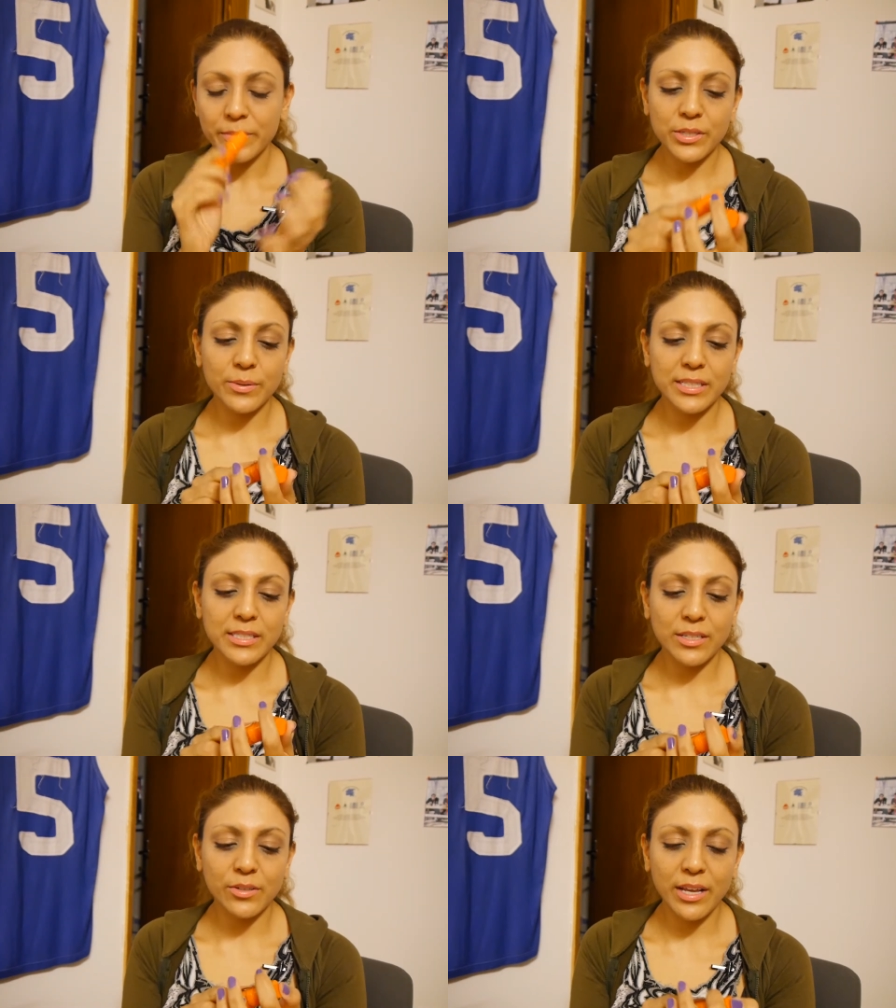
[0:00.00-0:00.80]
So it's
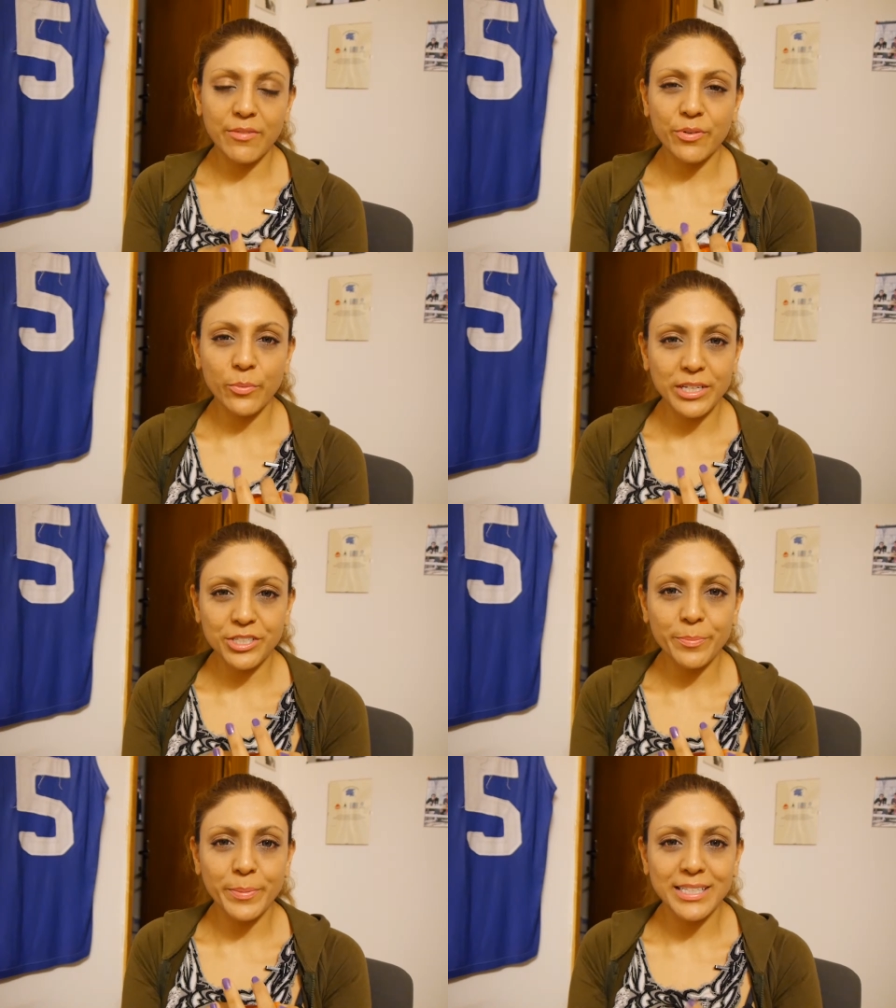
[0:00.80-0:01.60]
still okay for
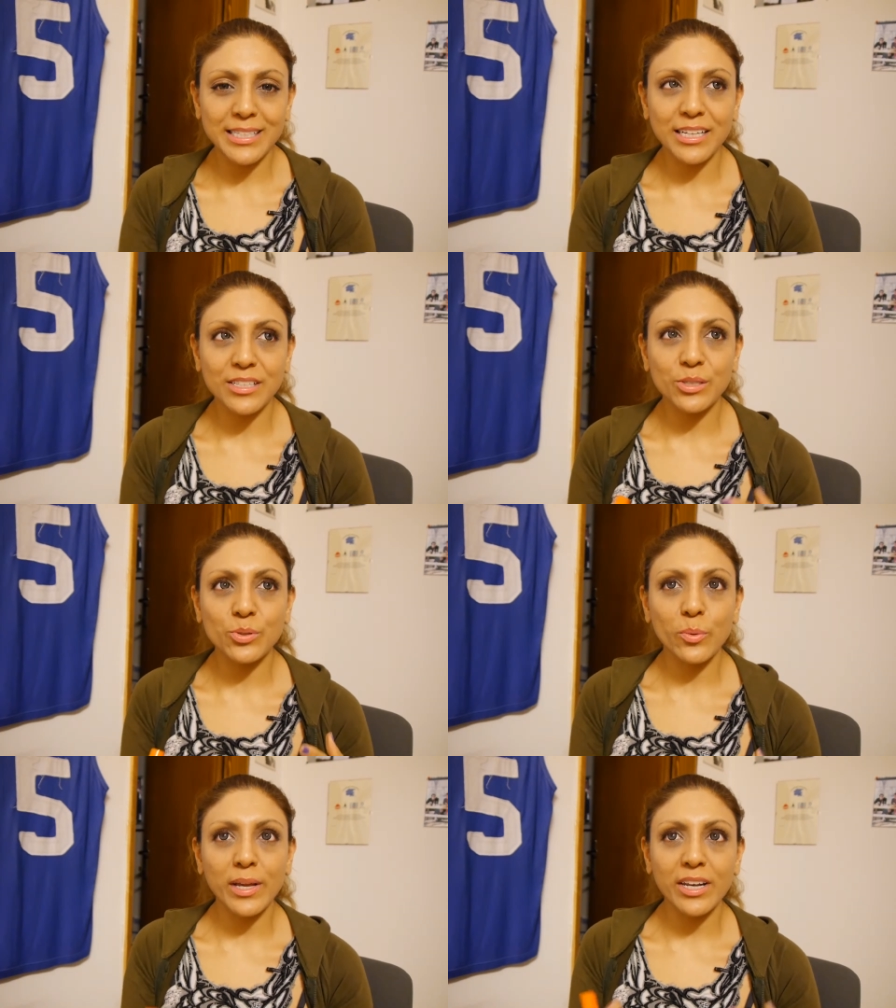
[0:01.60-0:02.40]
winter, but it's like
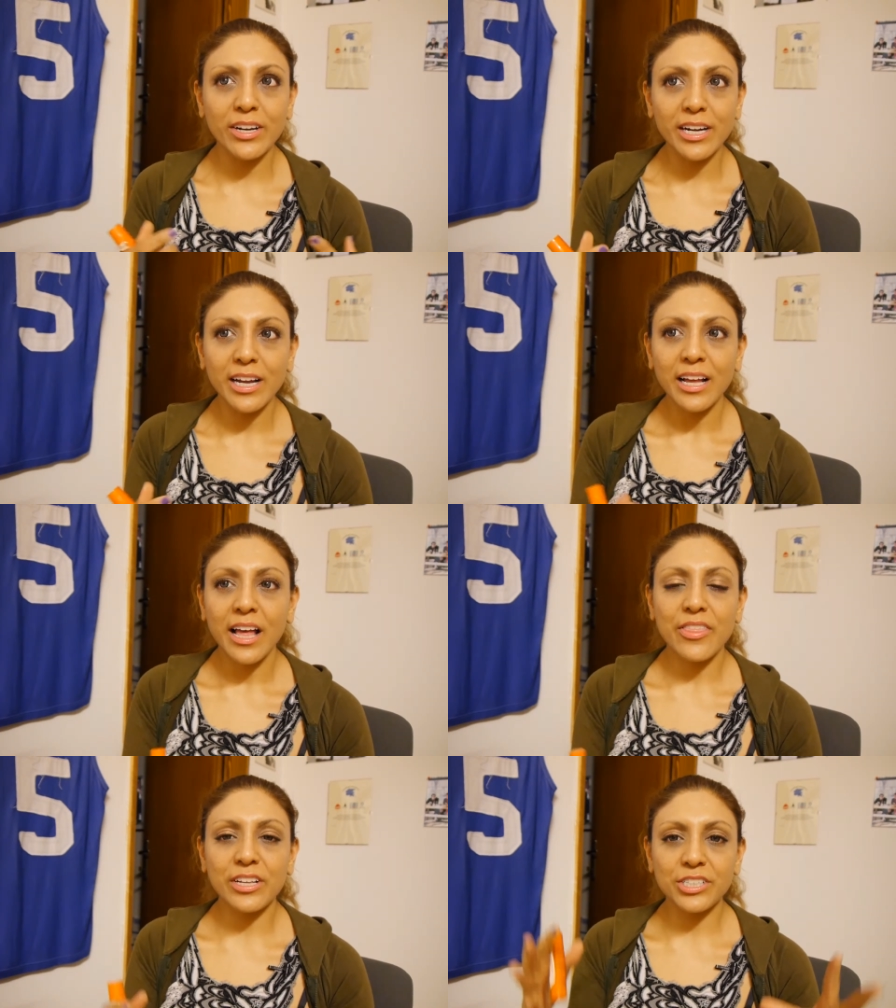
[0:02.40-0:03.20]
sweeter
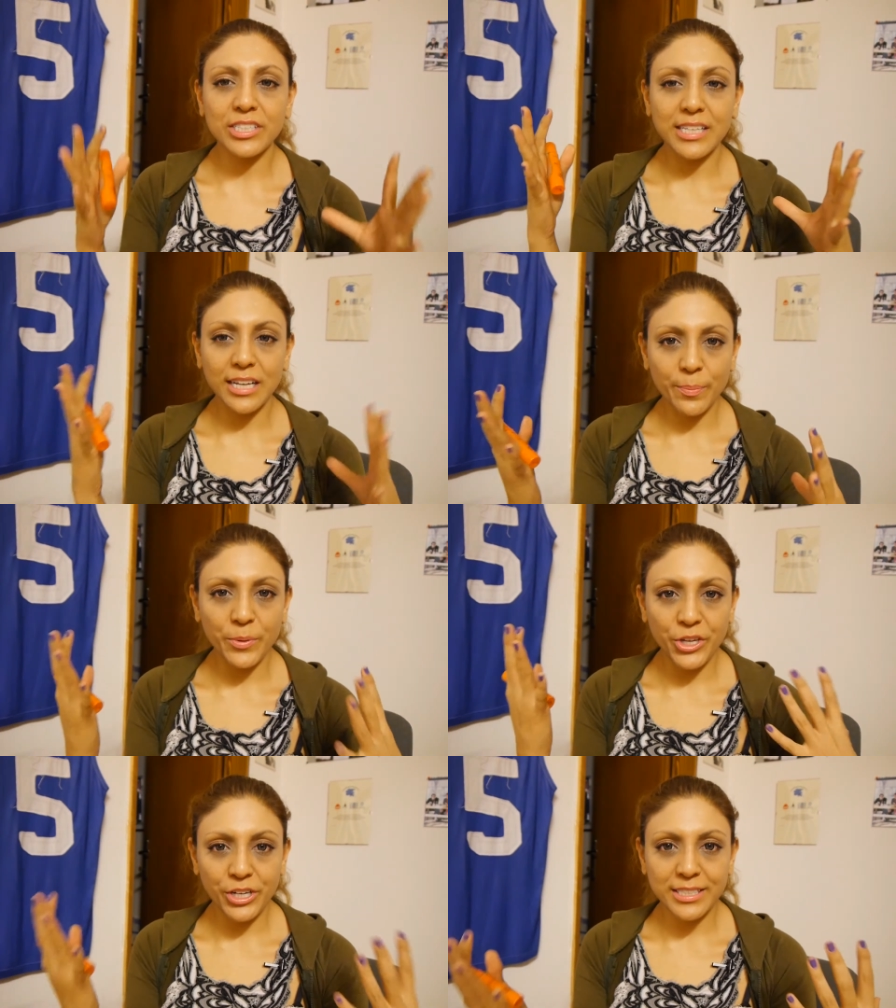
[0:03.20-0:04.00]
than just like a
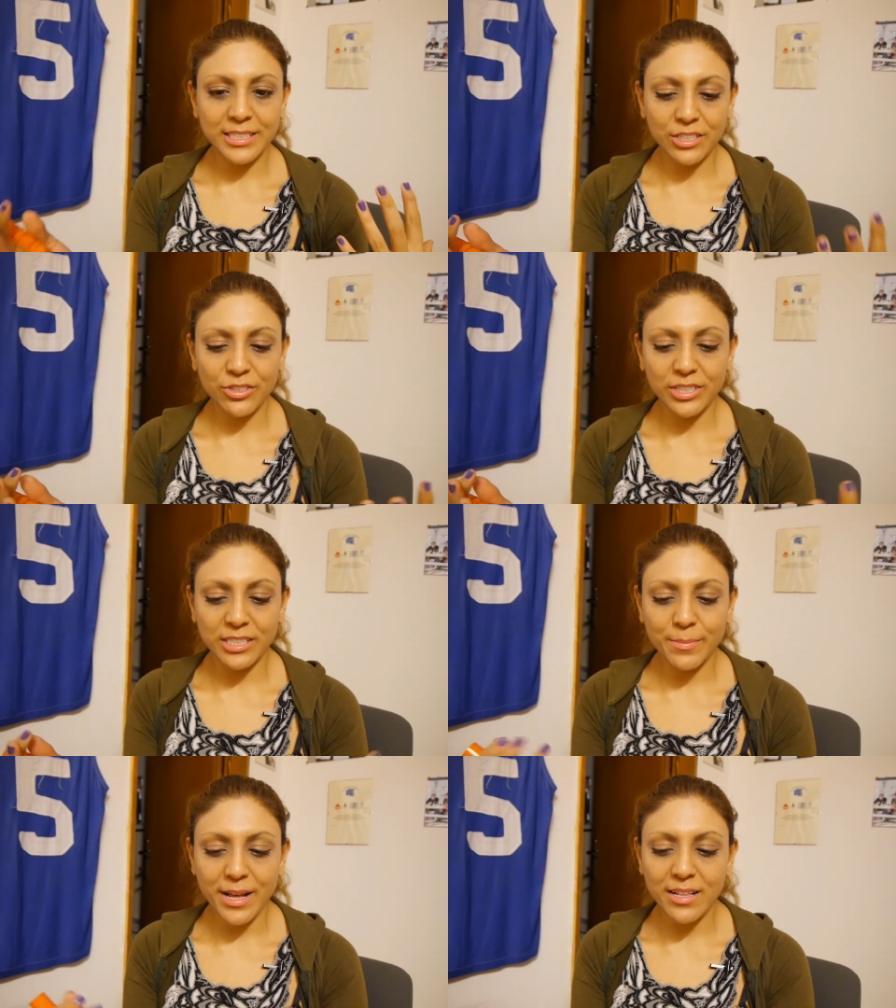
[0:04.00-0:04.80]
pure citrus
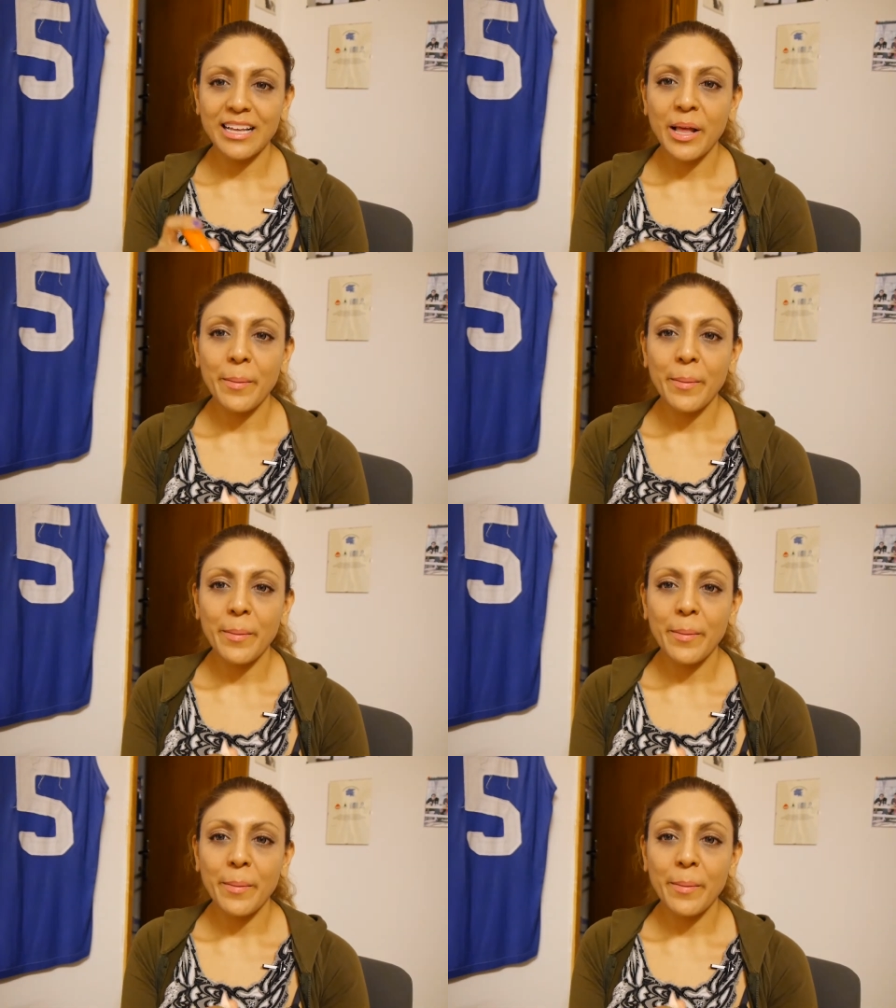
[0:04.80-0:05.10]
smell.